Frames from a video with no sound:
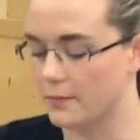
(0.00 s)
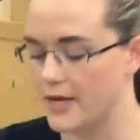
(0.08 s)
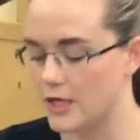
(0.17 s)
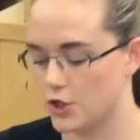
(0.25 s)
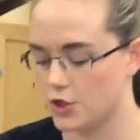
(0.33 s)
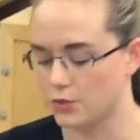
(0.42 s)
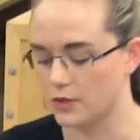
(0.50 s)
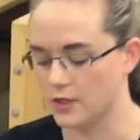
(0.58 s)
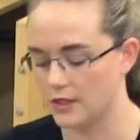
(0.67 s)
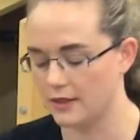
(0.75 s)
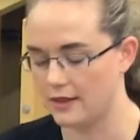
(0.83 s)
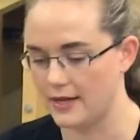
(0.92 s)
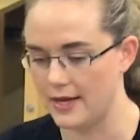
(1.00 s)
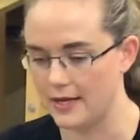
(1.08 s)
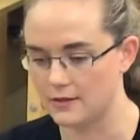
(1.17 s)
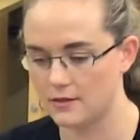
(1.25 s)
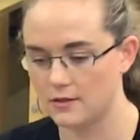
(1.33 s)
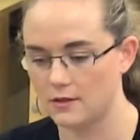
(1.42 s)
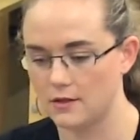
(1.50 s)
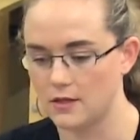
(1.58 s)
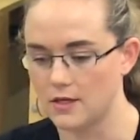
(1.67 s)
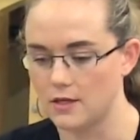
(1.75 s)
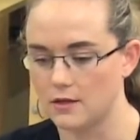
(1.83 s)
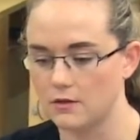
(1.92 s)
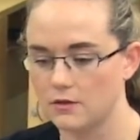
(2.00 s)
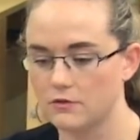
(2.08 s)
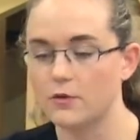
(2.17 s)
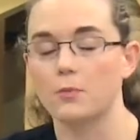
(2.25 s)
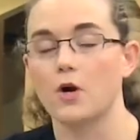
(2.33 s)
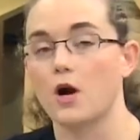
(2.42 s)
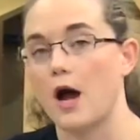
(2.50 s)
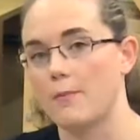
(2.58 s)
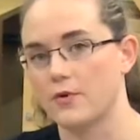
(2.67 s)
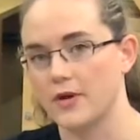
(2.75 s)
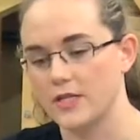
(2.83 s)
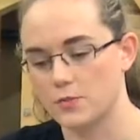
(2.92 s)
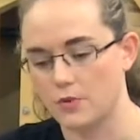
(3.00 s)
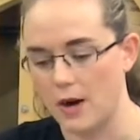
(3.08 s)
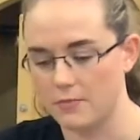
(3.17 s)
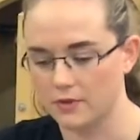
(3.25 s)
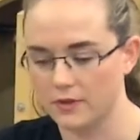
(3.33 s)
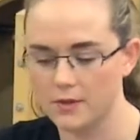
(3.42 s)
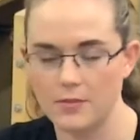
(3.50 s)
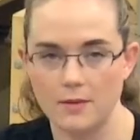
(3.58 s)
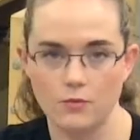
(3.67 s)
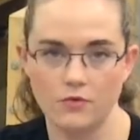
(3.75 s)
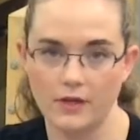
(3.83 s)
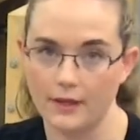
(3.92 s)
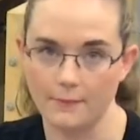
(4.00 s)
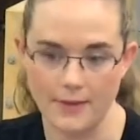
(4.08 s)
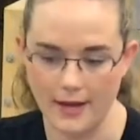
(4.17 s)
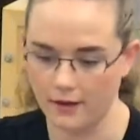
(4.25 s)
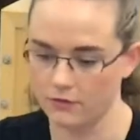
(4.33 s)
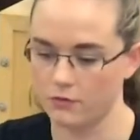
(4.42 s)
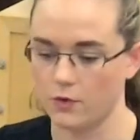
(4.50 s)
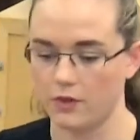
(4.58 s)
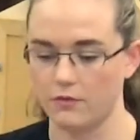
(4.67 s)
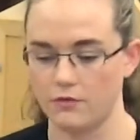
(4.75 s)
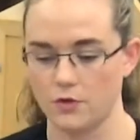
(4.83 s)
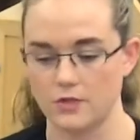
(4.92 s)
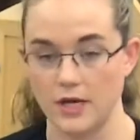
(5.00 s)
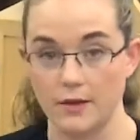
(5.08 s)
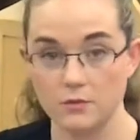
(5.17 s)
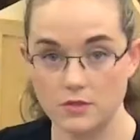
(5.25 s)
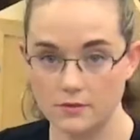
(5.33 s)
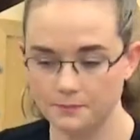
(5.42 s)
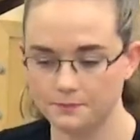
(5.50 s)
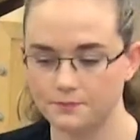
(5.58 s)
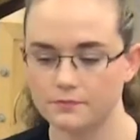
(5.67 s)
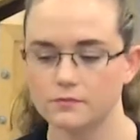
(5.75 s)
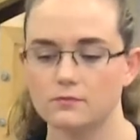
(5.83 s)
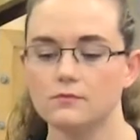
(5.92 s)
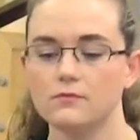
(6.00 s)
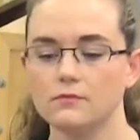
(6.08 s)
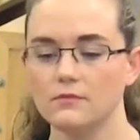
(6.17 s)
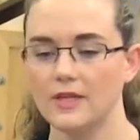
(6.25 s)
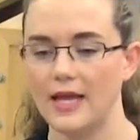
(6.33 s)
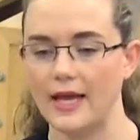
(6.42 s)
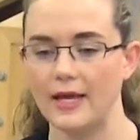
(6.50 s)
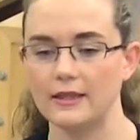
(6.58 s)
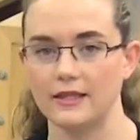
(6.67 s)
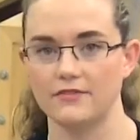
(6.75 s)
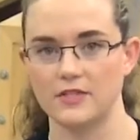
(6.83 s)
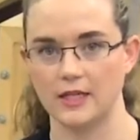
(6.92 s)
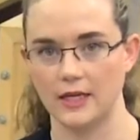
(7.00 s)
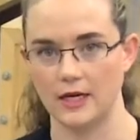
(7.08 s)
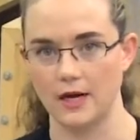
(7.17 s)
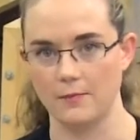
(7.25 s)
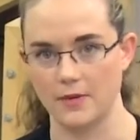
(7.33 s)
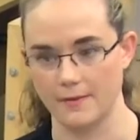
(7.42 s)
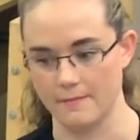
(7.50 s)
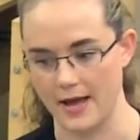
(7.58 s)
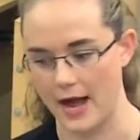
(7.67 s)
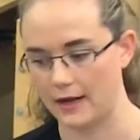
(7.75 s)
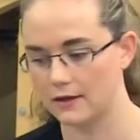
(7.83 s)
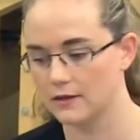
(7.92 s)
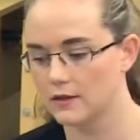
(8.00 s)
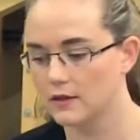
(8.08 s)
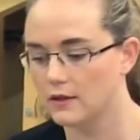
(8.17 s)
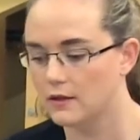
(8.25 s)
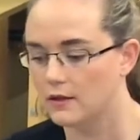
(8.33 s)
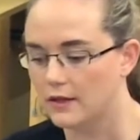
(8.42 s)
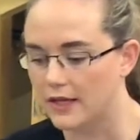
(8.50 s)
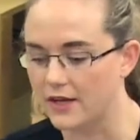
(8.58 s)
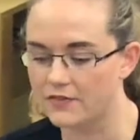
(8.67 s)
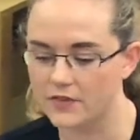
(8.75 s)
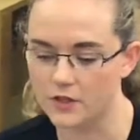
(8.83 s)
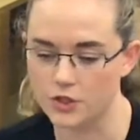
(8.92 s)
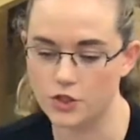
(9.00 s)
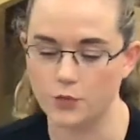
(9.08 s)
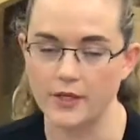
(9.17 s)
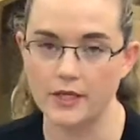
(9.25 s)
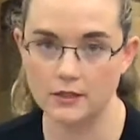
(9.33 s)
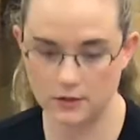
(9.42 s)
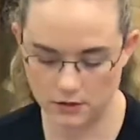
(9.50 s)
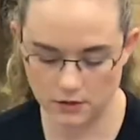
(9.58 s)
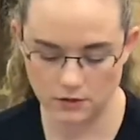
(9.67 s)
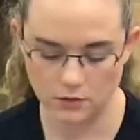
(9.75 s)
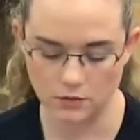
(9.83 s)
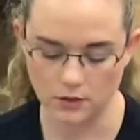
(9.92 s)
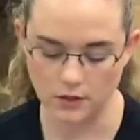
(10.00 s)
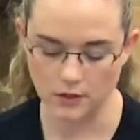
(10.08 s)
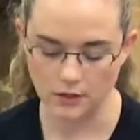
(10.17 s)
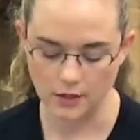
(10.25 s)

make sure that the footbar operates properly by moving it back and forth a few times and lifting it up and back. If there are squeaks or,